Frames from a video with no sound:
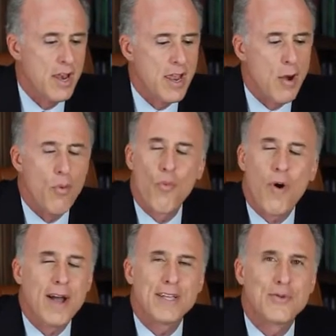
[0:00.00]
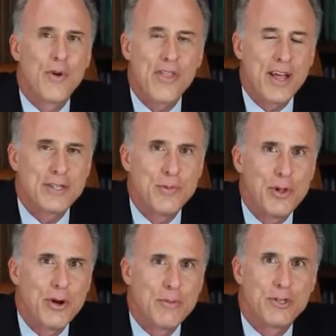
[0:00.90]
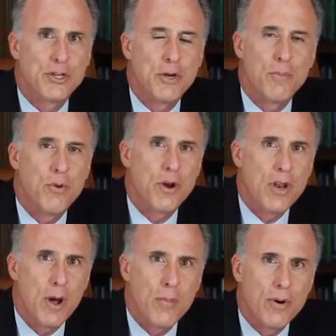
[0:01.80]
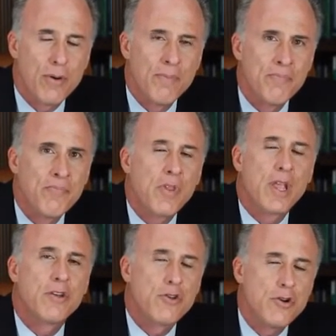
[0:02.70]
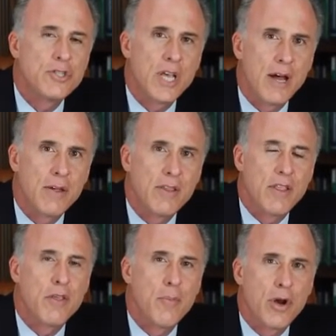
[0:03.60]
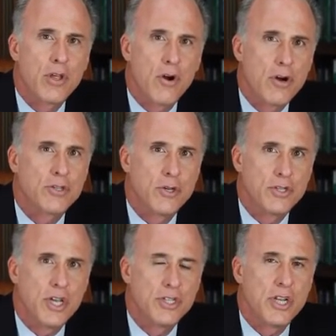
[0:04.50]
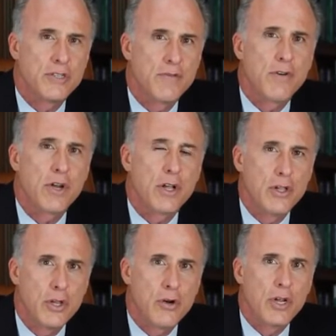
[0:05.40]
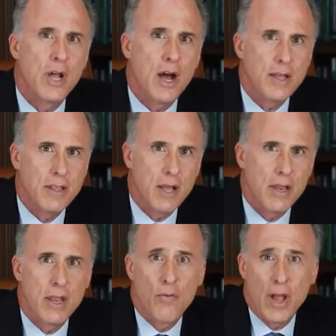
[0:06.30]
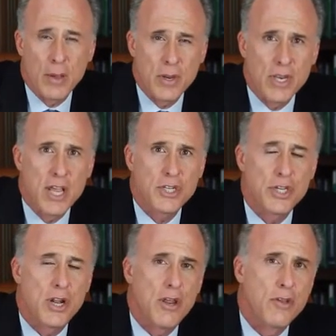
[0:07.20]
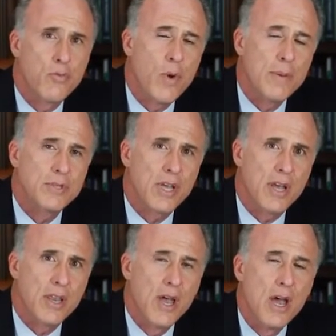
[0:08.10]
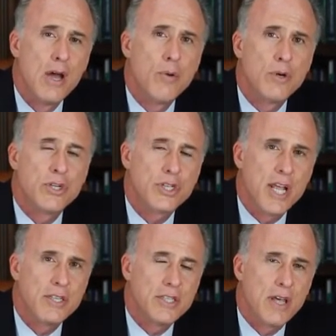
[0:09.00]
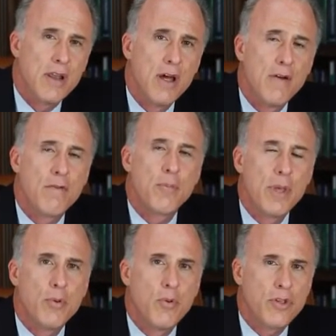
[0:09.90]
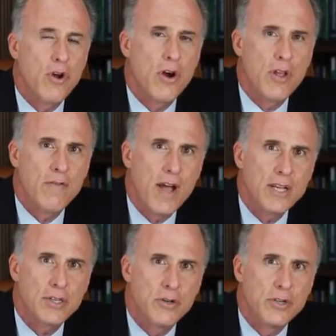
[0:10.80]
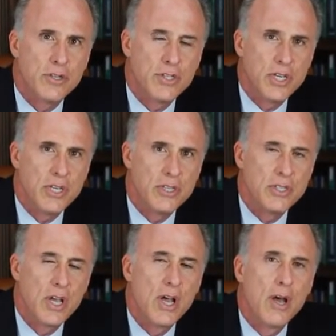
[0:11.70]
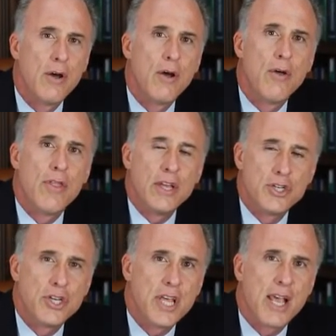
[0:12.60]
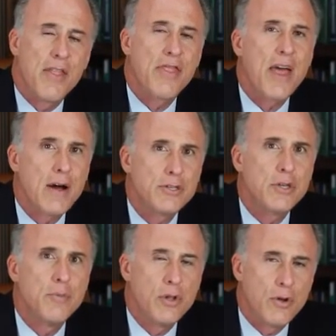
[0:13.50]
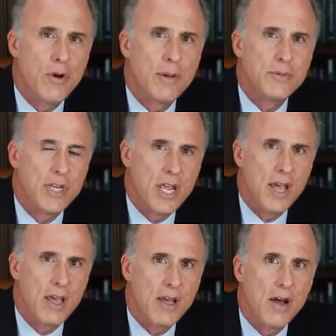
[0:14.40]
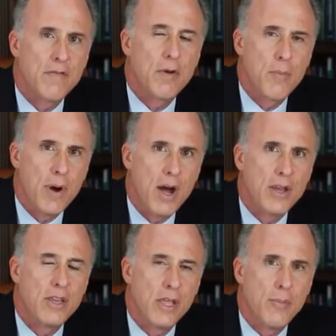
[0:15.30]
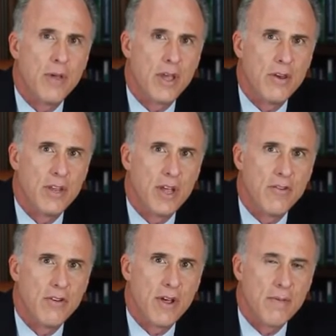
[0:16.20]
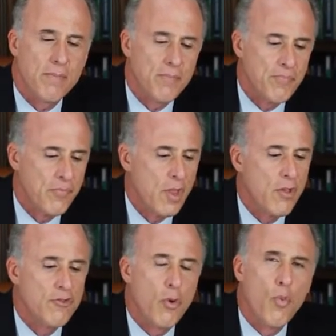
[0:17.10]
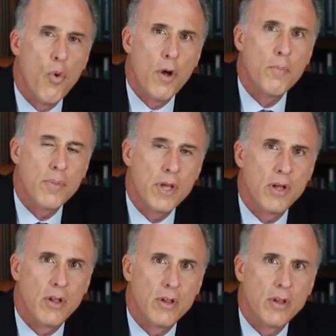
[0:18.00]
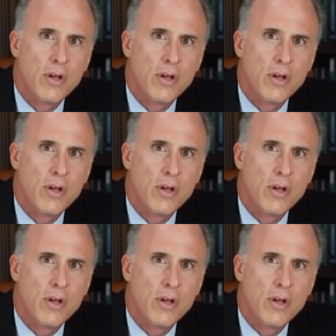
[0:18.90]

Now, why is 1,000 milligrams such an important number? It turns out that the American Heart Association has a very clear guideline and recommendation on its website, which states that for people with cardiovascular disease, they should take 1,000 milligrams a day of combined EPA and DHA. So one pill